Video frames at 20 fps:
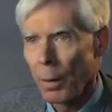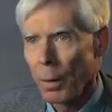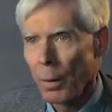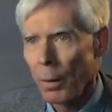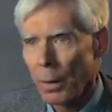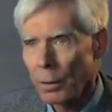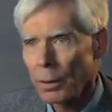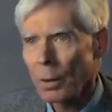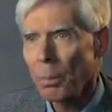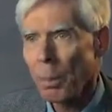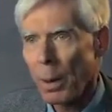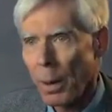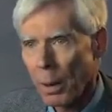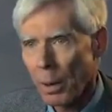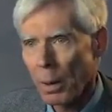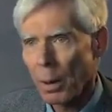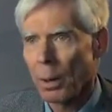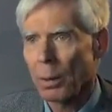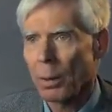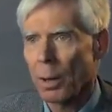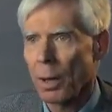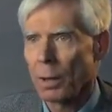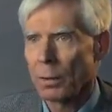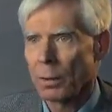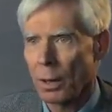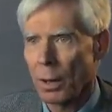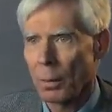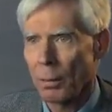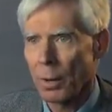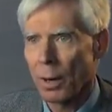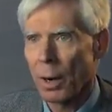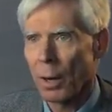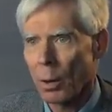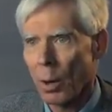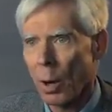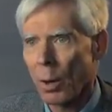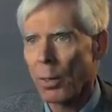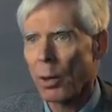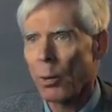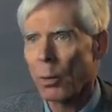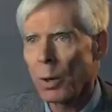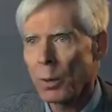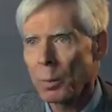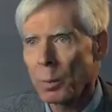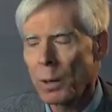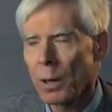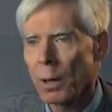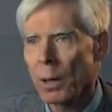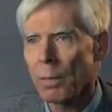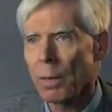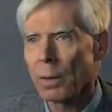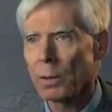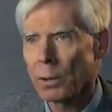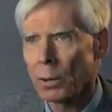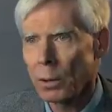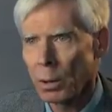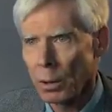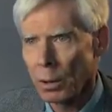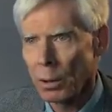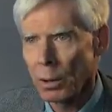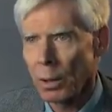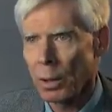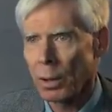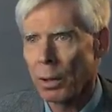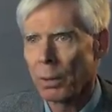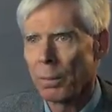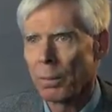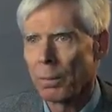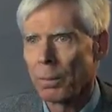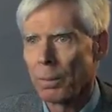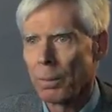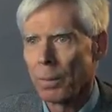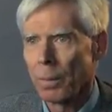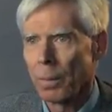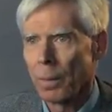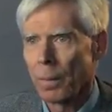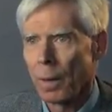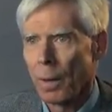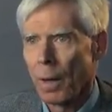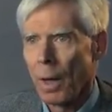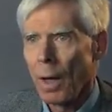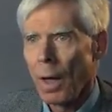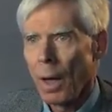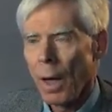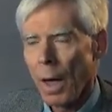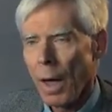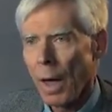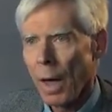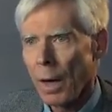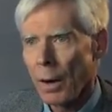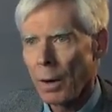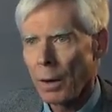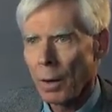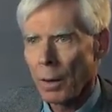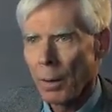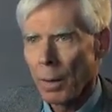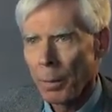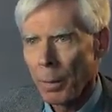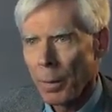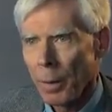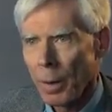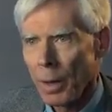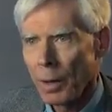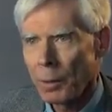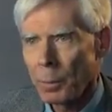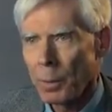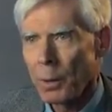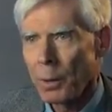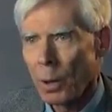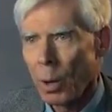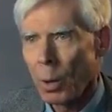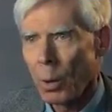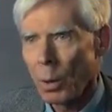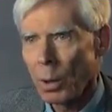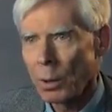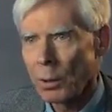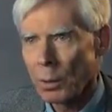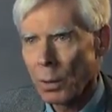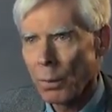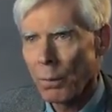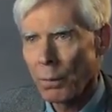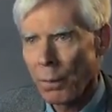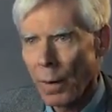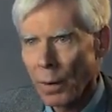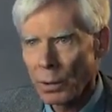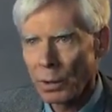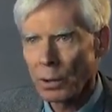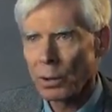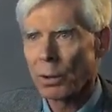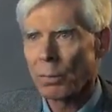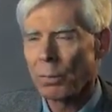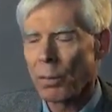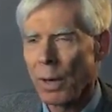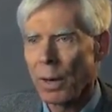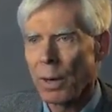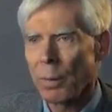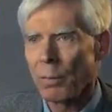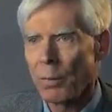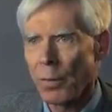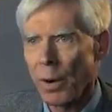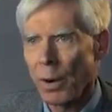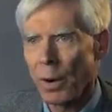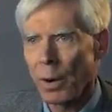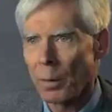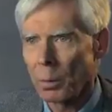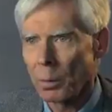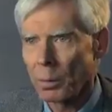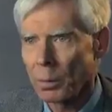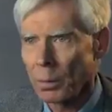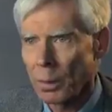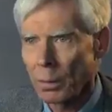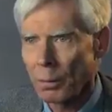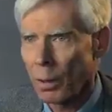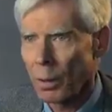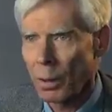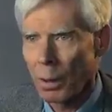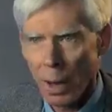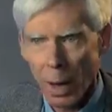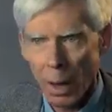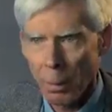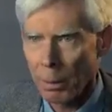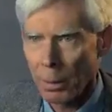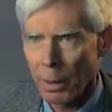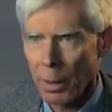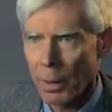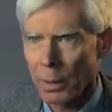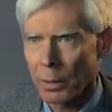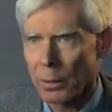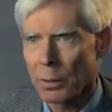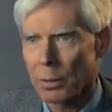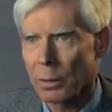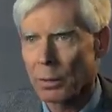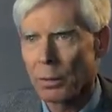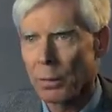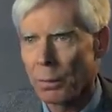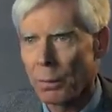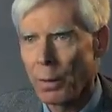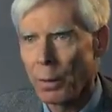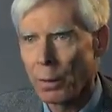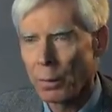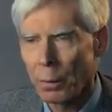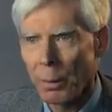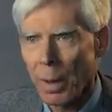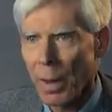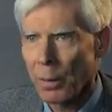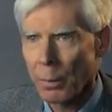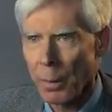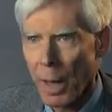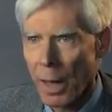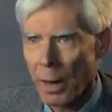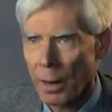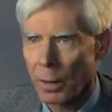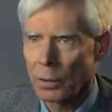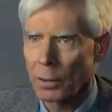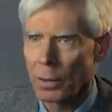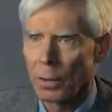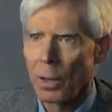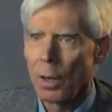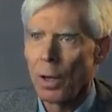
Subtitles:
There's a parallel concept that I call the arithmetic of uncertainty. And it's been known as functions of random variables, a very complex field in mathematics.